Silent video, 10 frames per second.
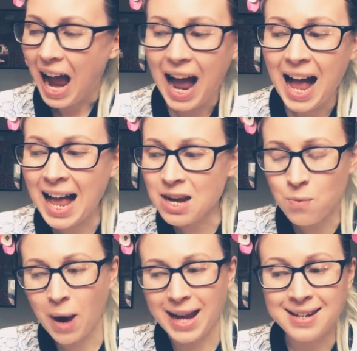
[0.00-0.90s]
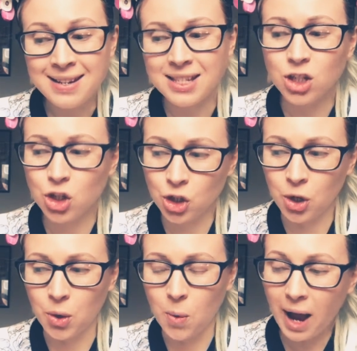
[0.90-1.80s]
I went
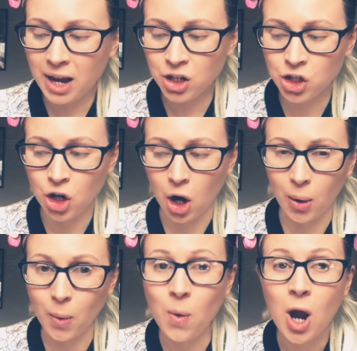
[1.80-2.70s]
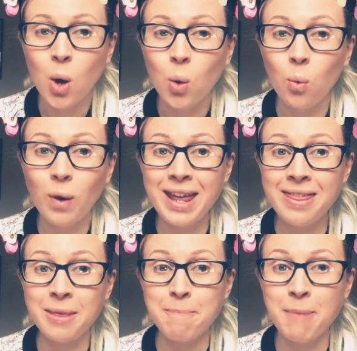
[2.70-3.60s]
to a show
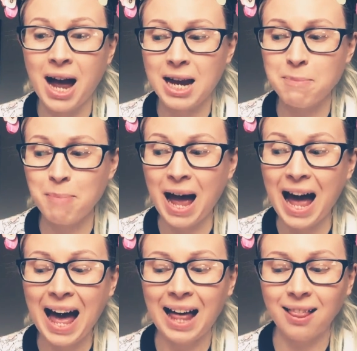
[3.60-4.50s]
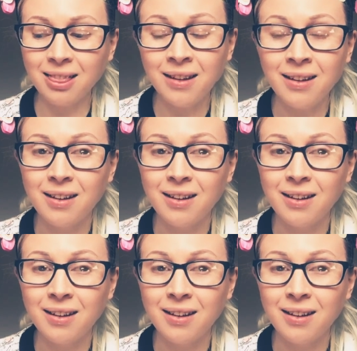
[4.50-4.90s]
with my pal,